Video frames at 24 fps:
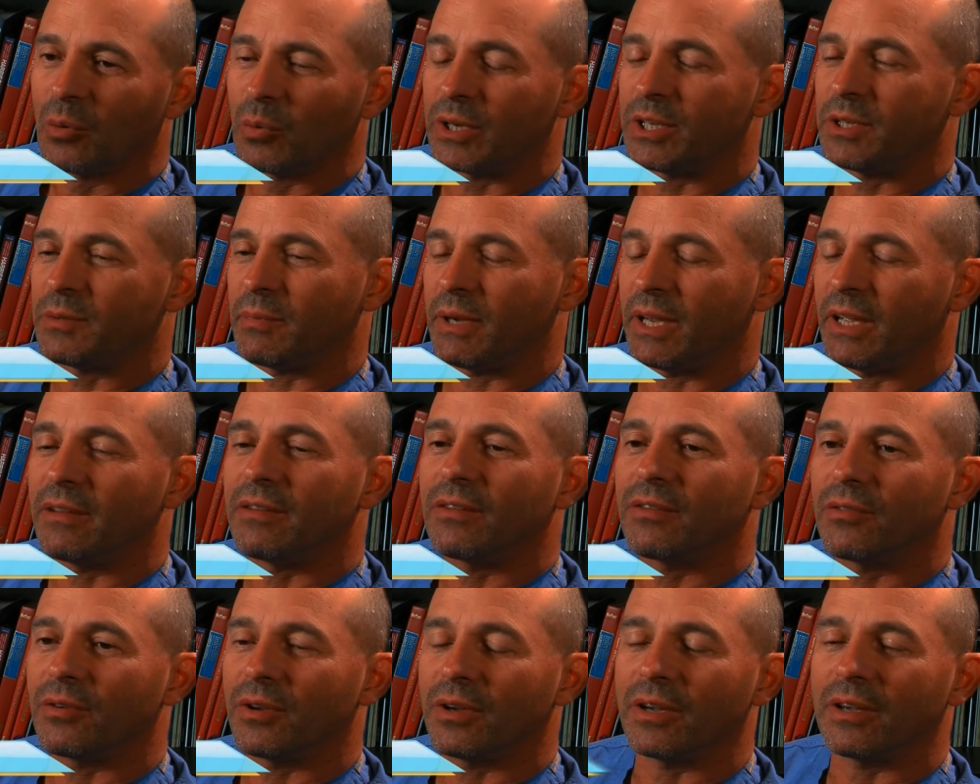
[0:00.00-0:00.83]
which
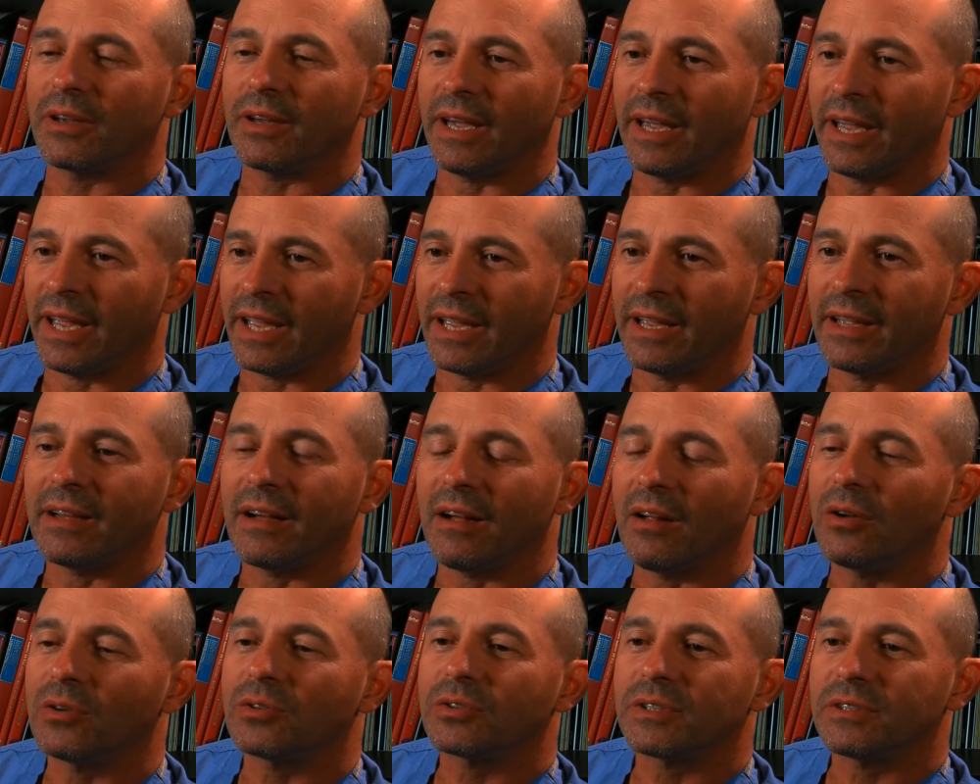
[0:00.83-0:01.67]
means doing an
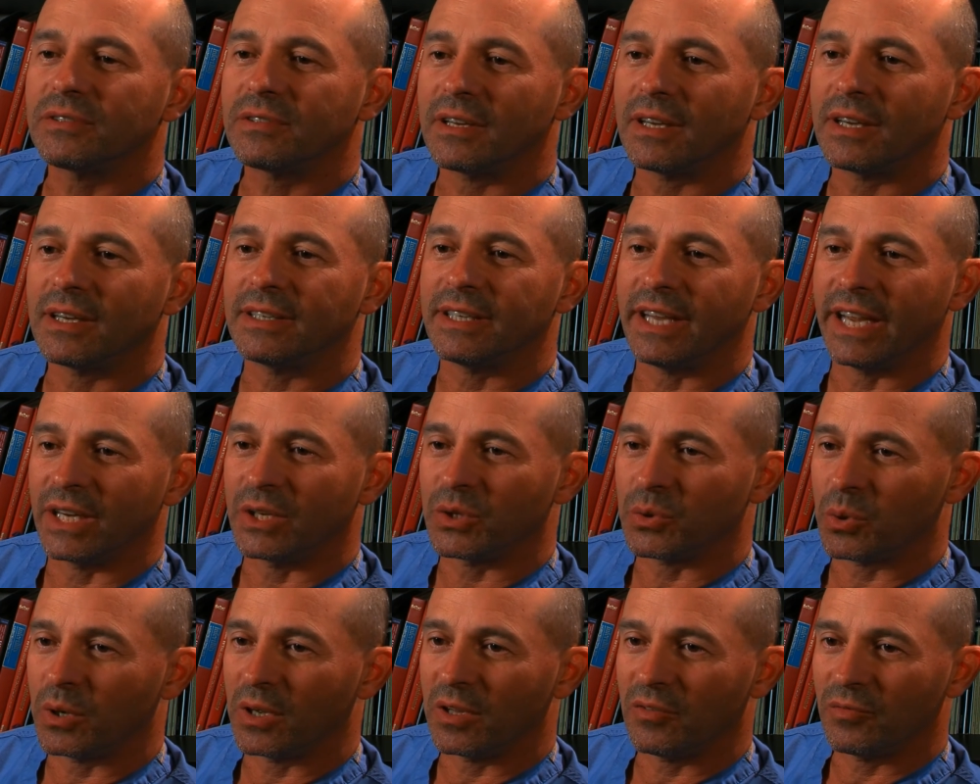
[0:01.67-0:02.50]
ultrasound
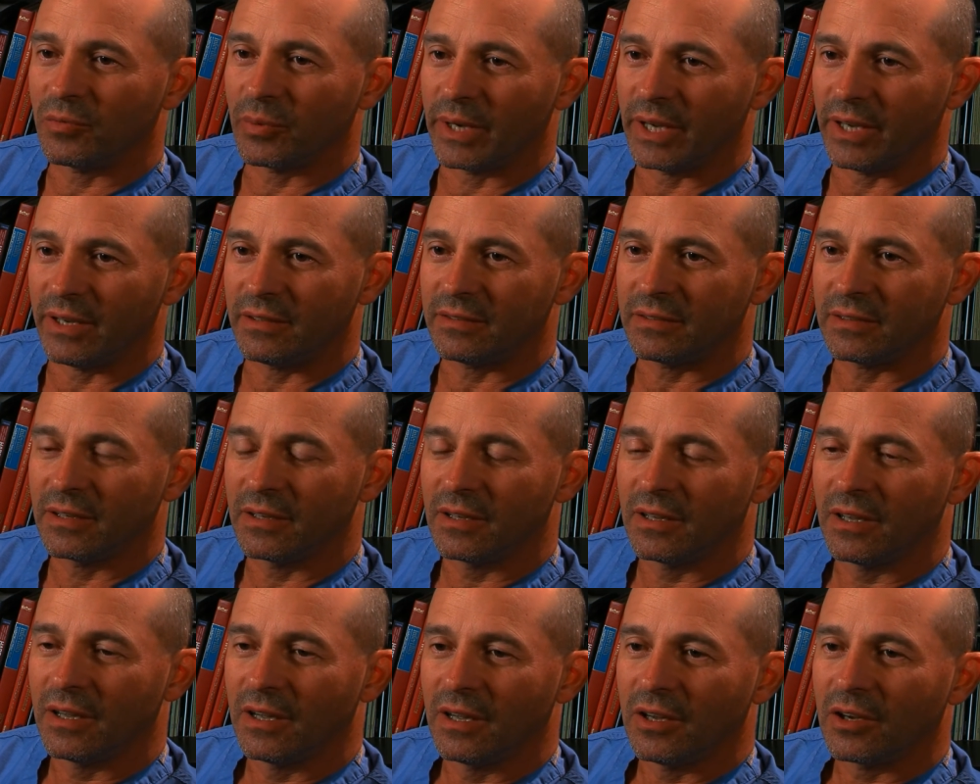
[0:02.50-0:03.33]
at 12 weeks,
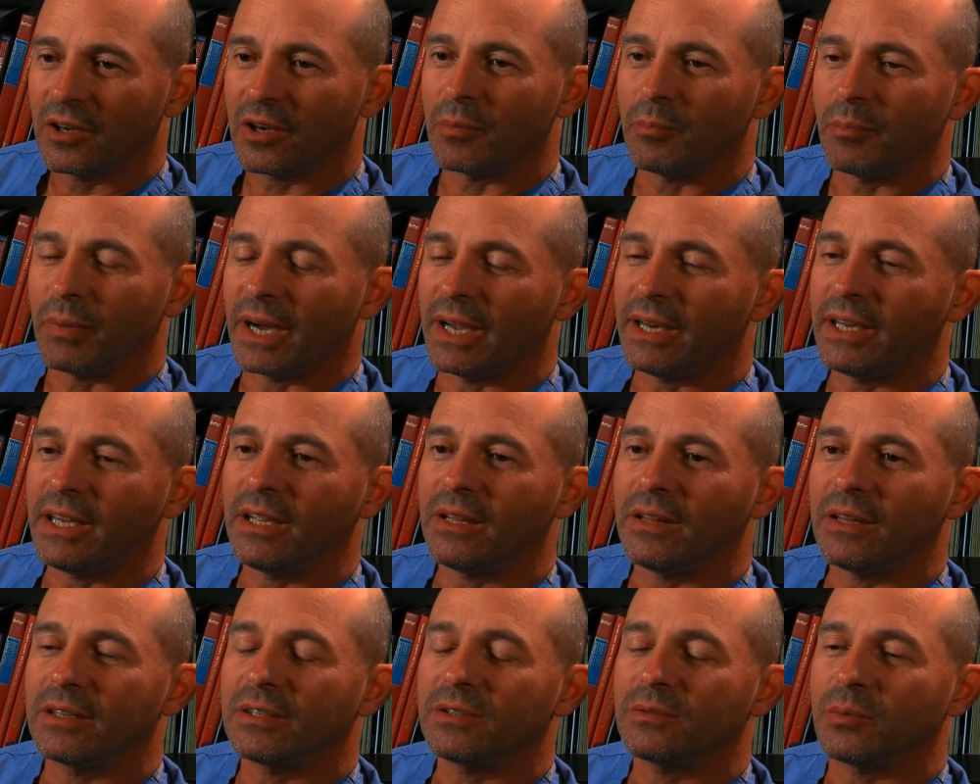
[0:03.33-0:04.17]

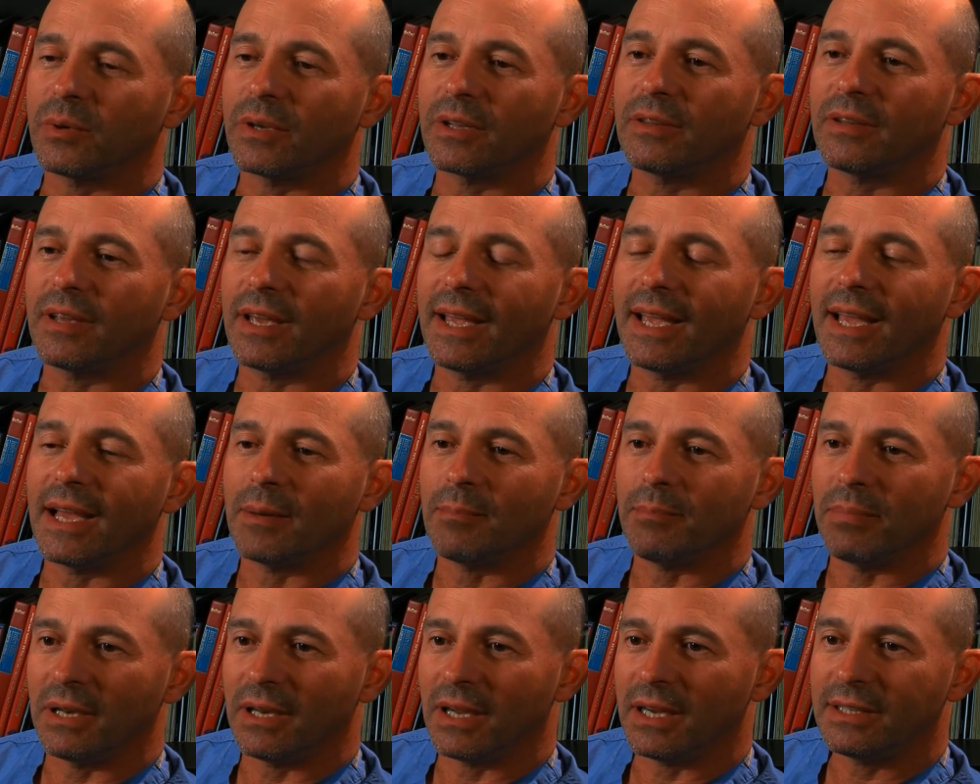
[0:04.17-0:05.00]
combining this with
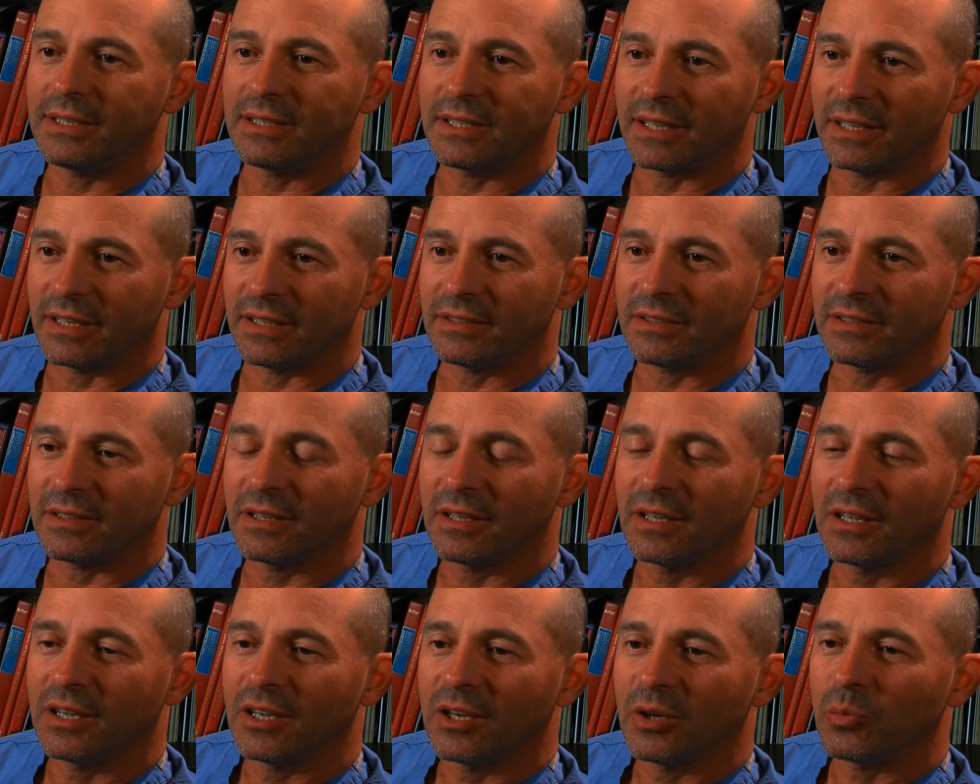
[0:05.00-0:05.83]
a blood test,
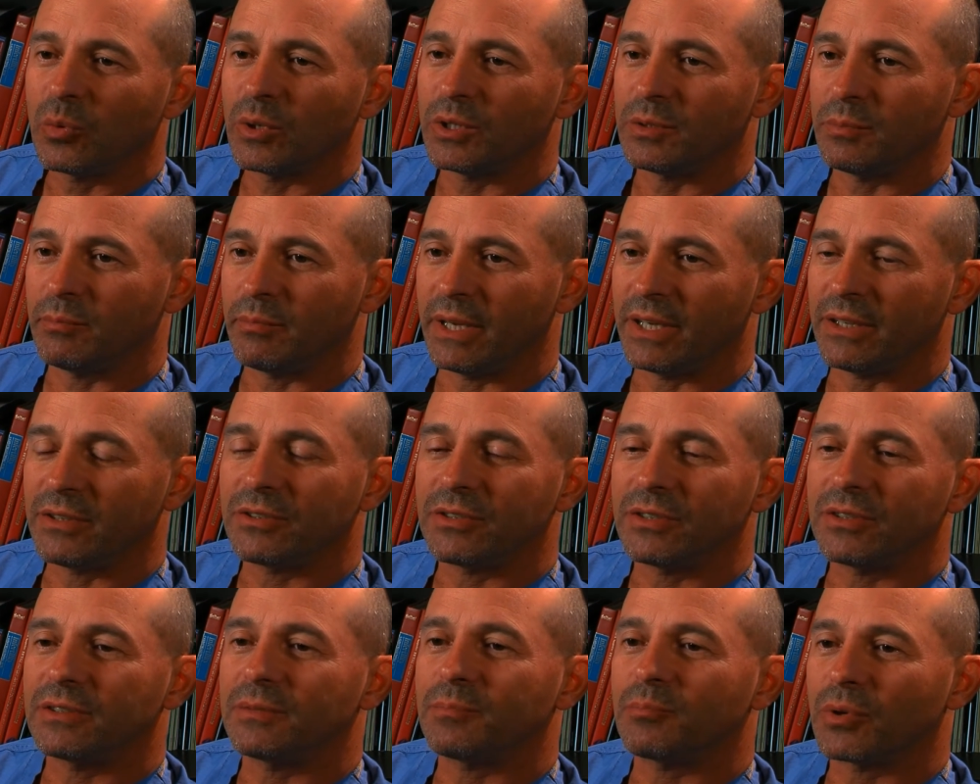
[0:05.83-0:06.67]
which
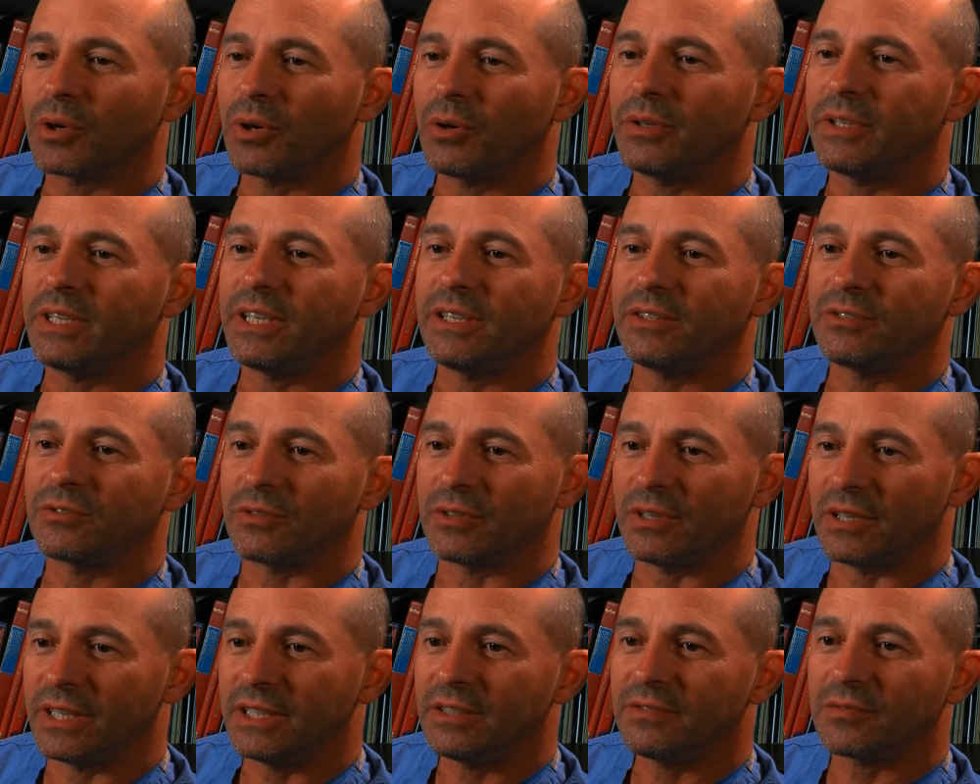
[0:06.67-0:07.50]
measures proteins
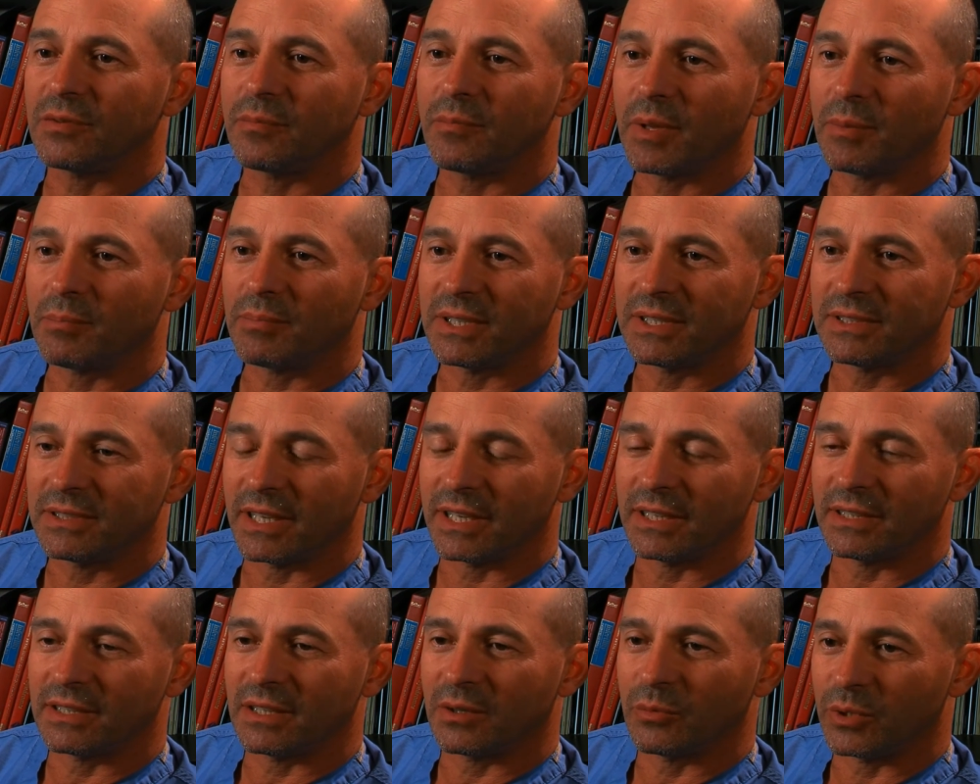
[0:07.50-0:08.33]
released from the
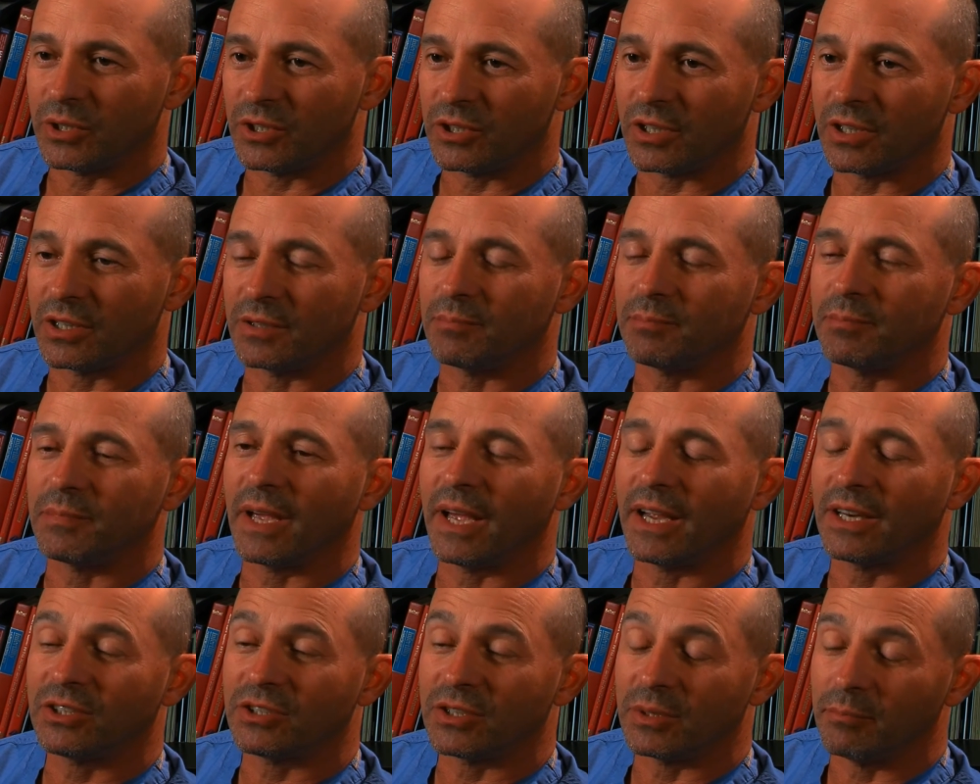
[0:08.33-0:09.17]
placenta, which you can
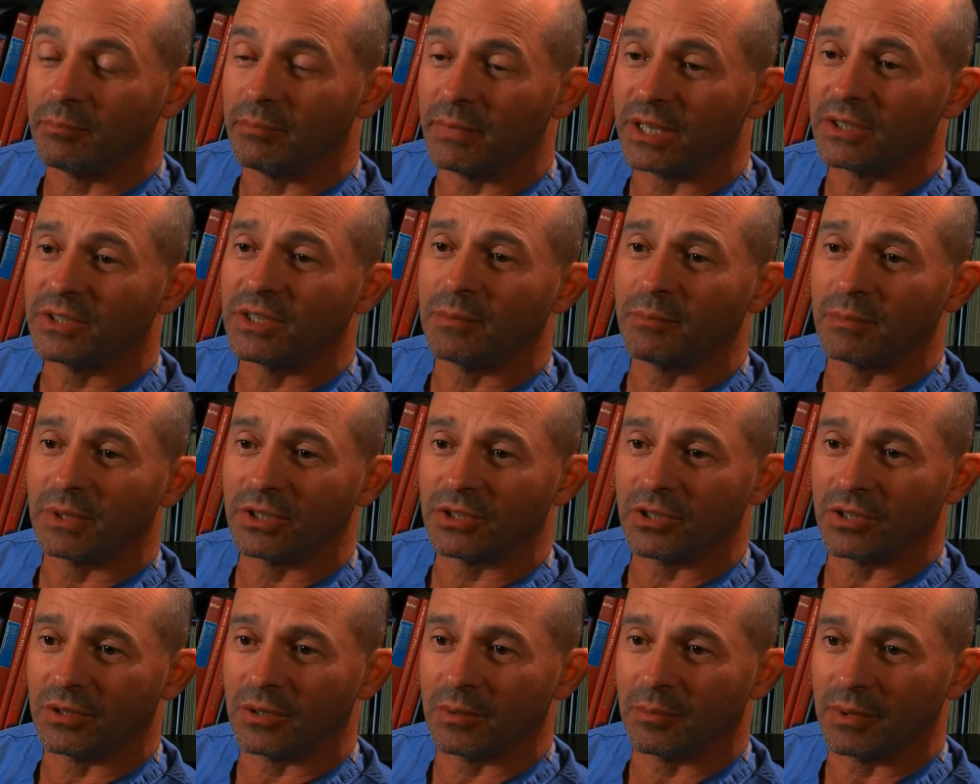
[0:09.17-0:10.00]
actually measure in
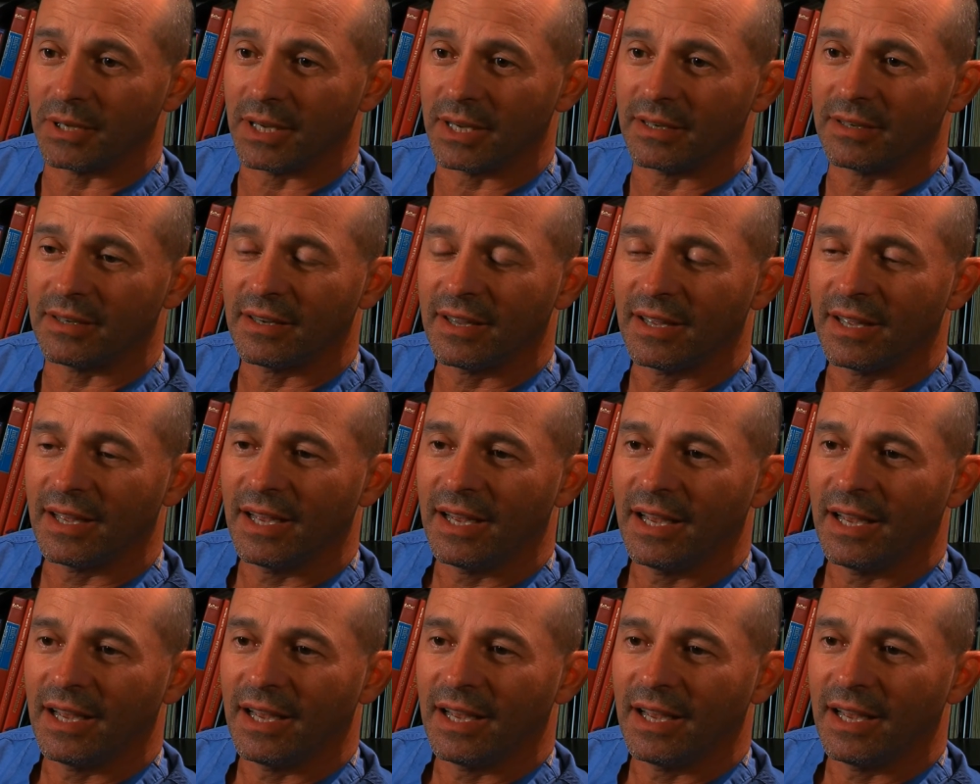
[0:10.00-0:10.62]
maternal blood.